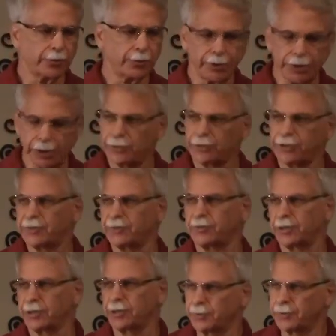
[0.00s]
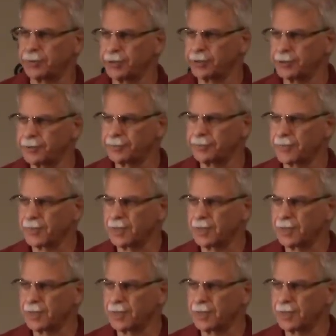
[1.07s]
prayed to receive Christ with us.